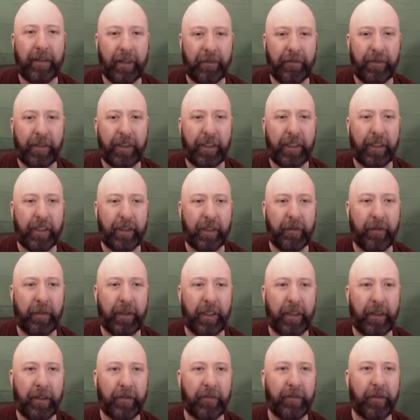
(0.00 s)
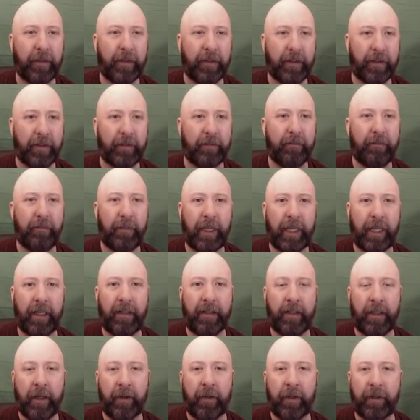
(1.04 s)
Definitely going to be on the first,
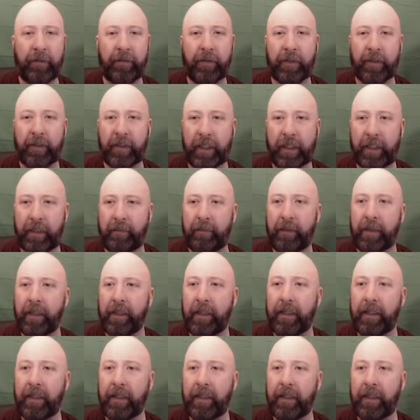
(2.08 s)
you know, on the first team.